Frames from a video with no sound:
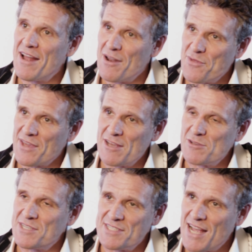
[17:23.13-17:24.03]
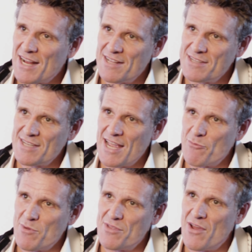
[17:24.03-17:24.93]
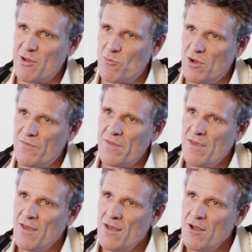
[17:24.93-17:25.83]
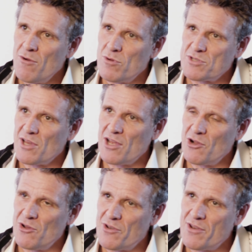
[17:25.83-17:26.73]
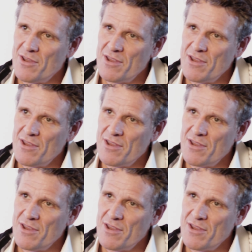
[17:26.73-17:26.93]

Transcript: And I think it's exactly the same with knowing what's going on